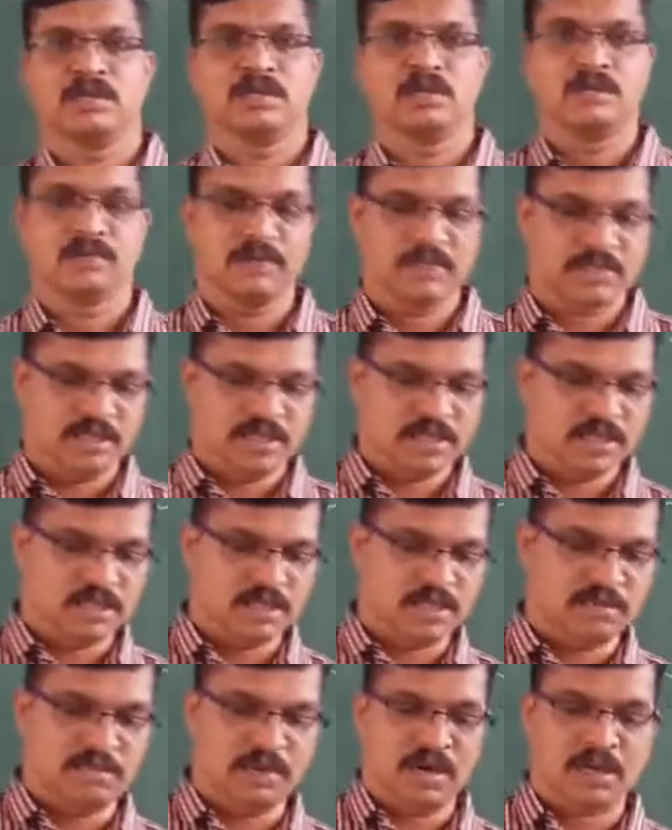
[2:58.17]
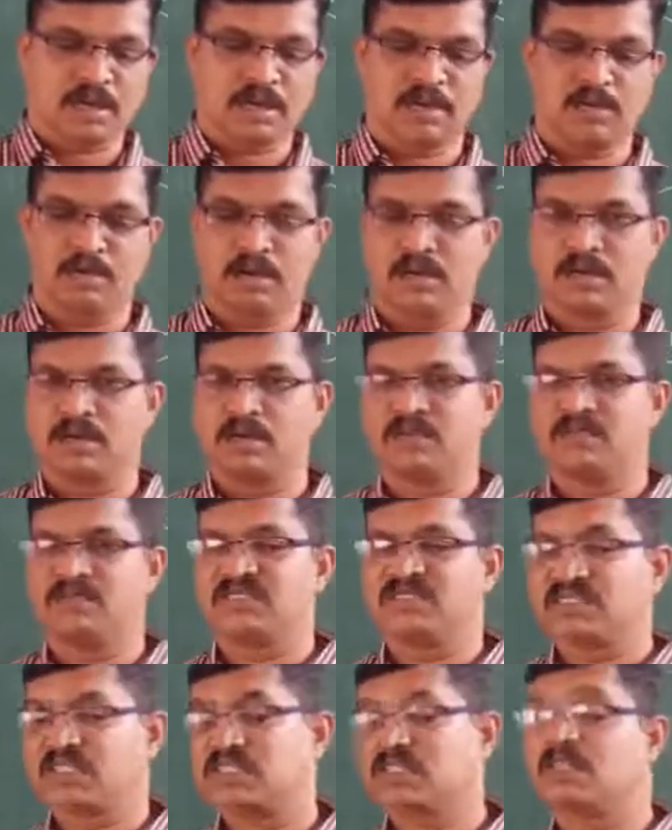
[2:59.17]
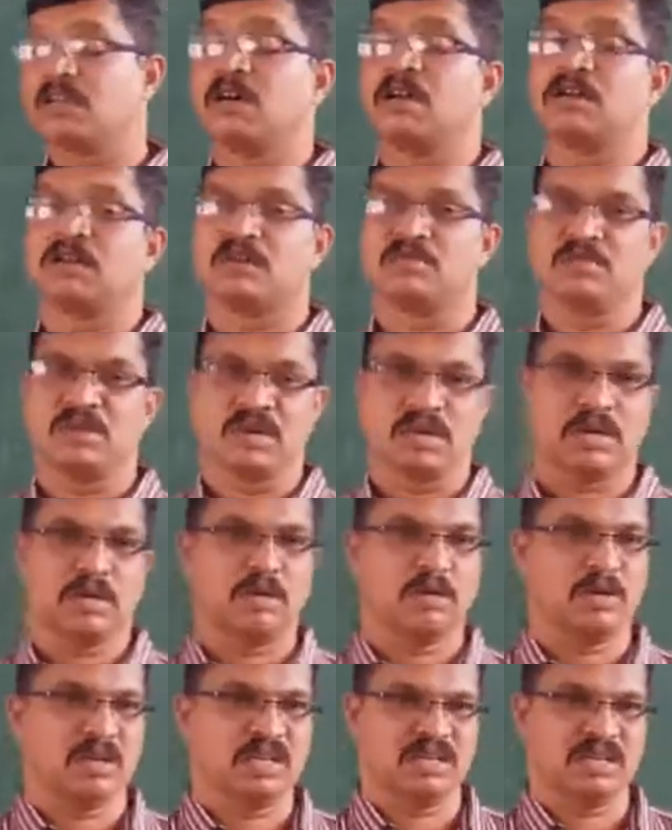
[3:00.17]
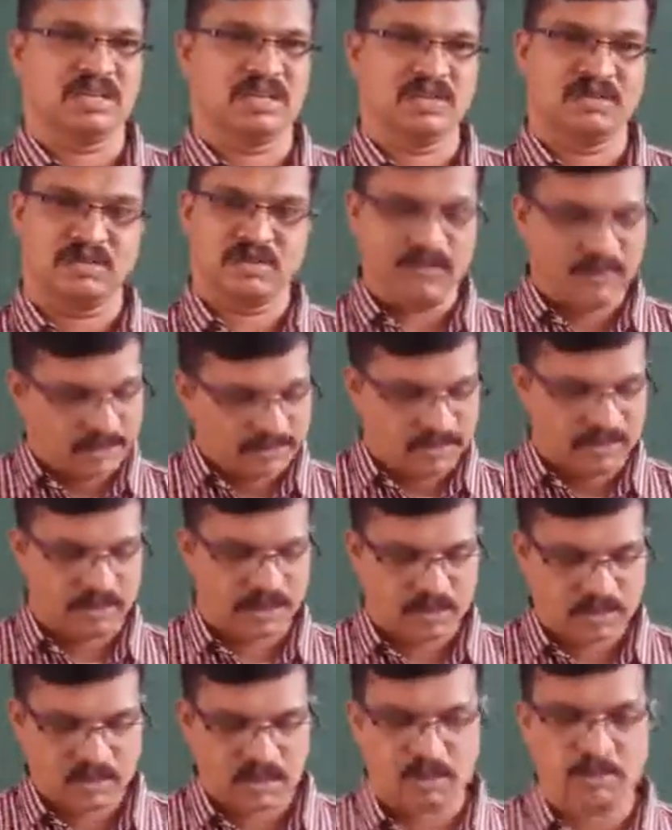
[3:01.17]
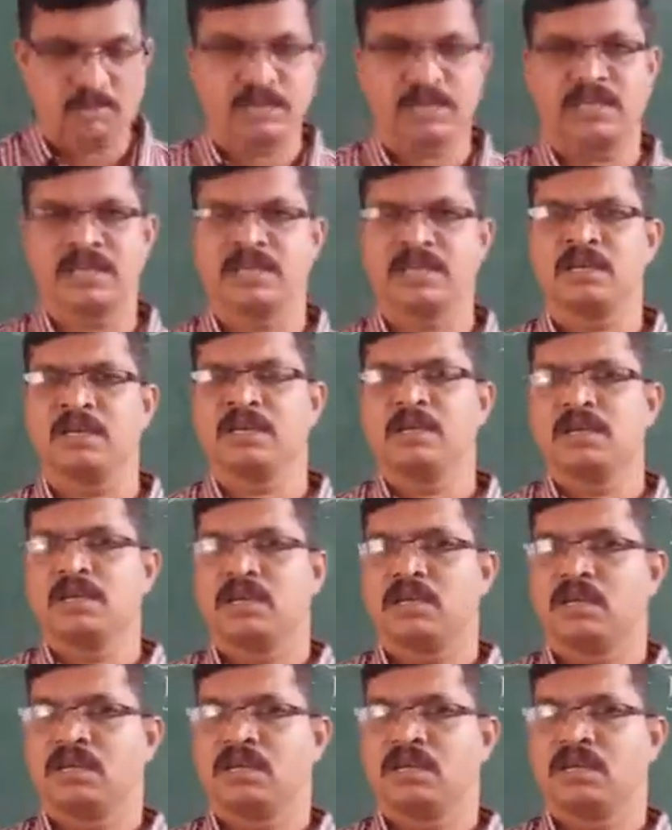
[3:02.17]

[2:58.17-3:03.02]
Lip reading: which is a moral one, which is not a moral one, with so many